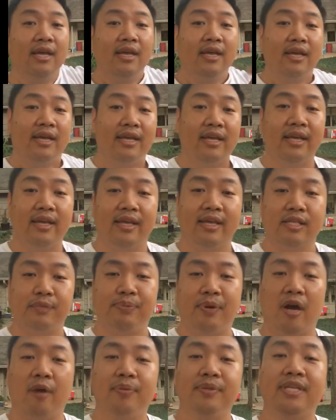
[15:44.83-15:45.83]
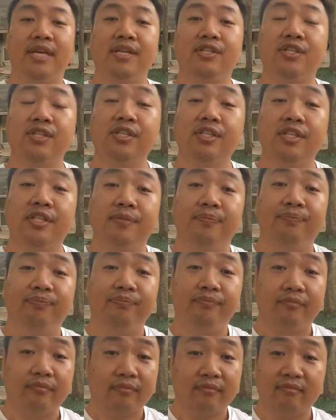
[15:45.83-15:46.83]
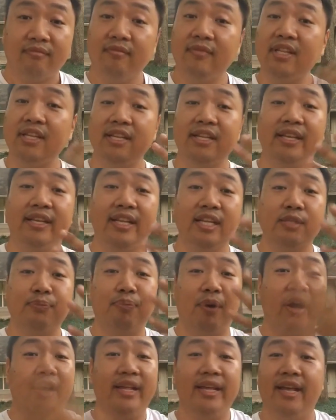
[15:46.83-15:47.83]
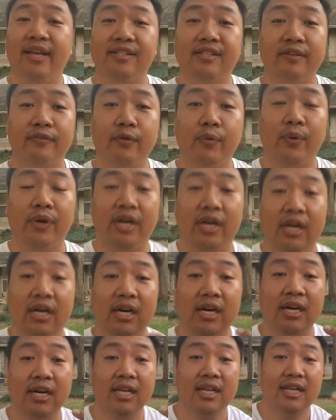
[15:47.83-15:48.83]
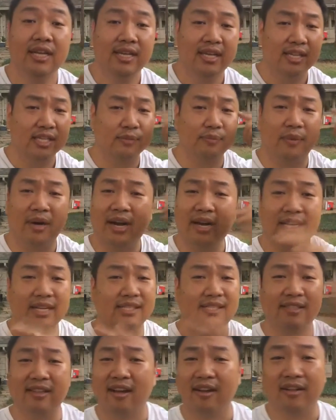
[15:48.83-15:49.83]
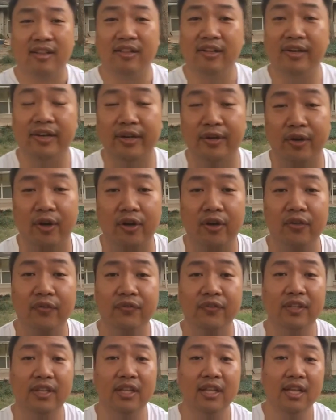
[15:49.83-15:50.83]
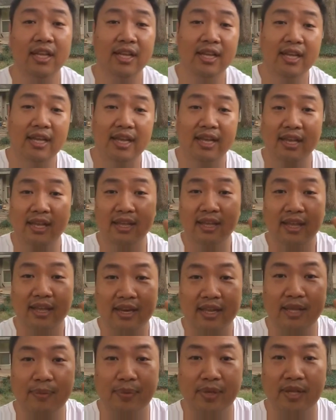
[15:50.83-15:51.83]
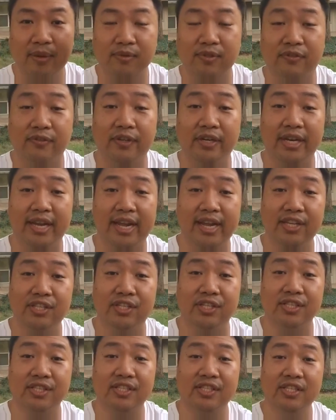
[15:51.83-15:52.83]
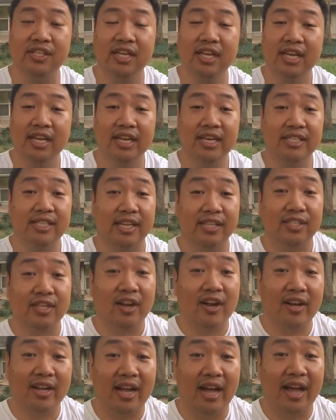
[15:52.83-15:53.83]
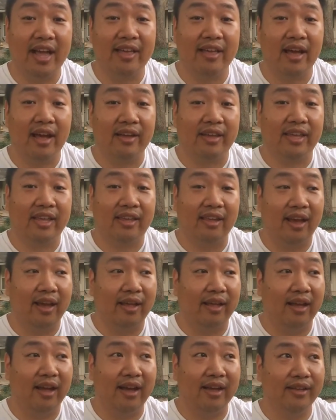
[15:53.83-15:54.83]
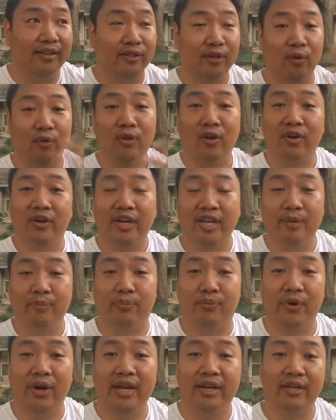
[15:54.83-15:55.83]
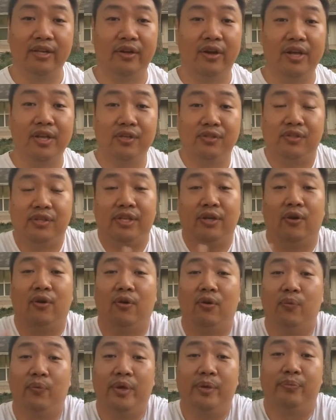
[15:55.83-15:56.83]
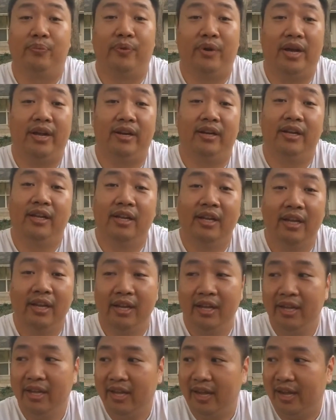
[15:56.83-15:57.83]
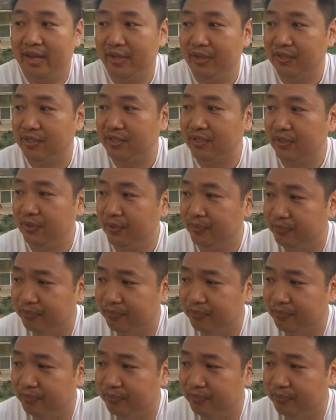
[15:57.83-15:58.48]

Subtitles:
he gets palpitations, he gets body aches everywhere, his mind is not clear at all, and he becomes very anxious. And he's like, "Doc, I no longer eat bread. You know, I used to eat whole wheat bread. I used to